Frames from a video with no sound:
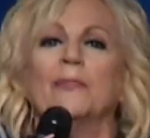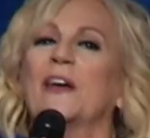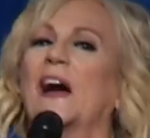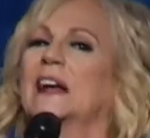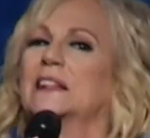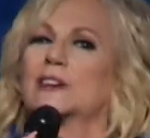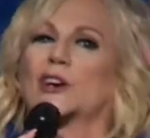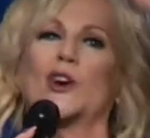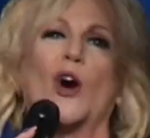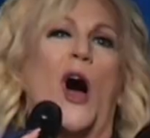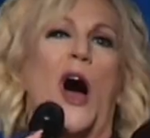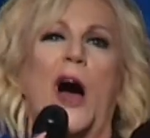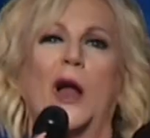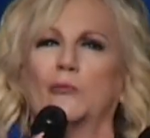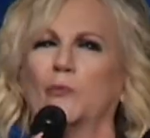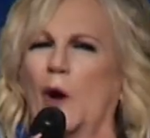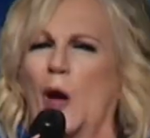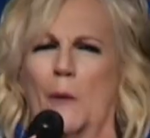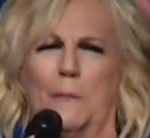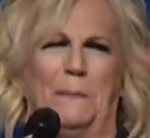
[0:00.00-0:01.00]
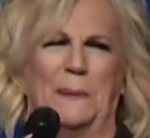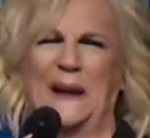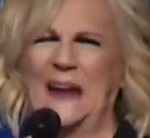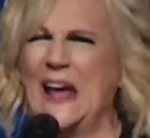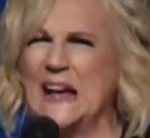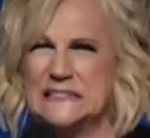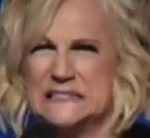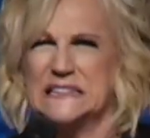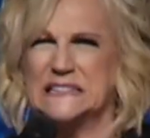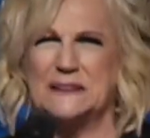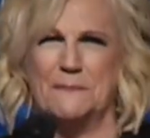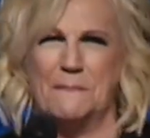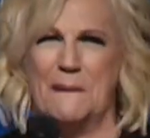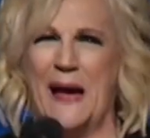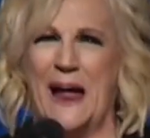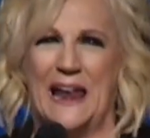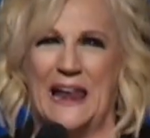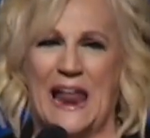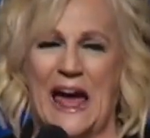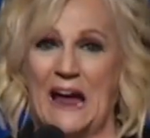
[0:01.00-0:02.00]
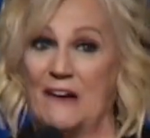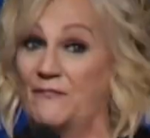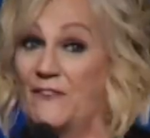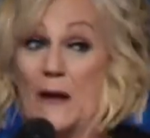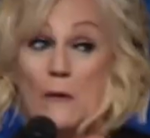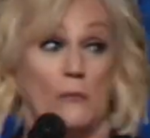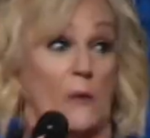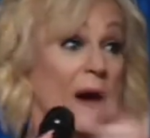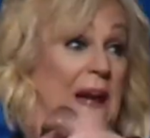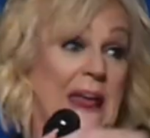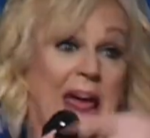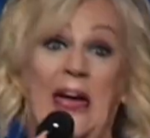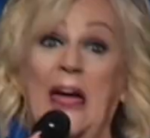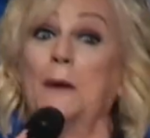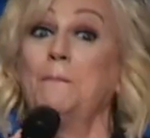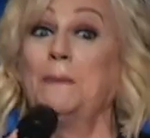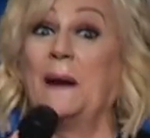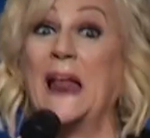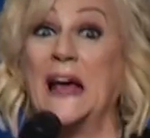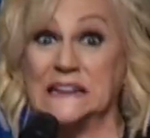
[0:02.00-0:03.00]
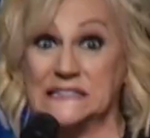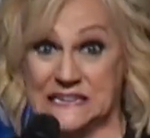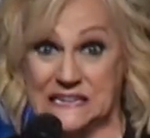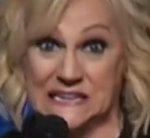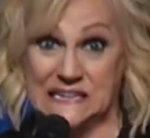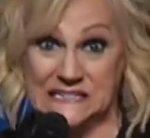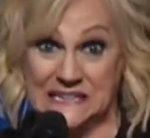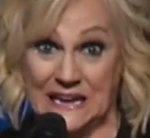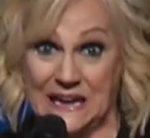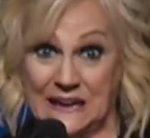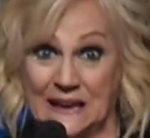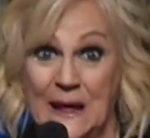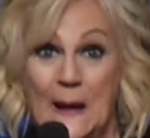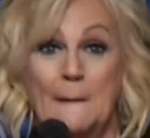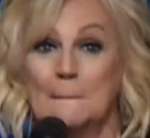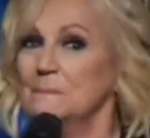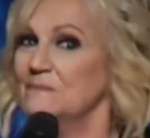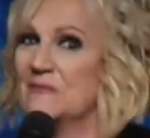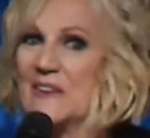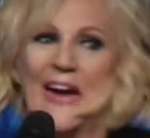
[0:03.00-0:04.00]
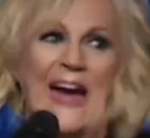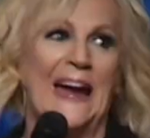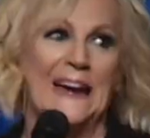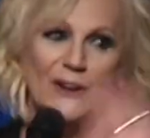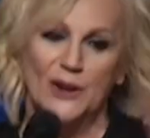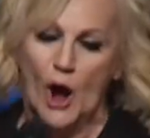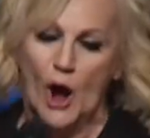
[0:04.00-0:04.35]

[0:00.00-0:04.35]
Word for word: that God will bless my life. And when he blesses it, Can't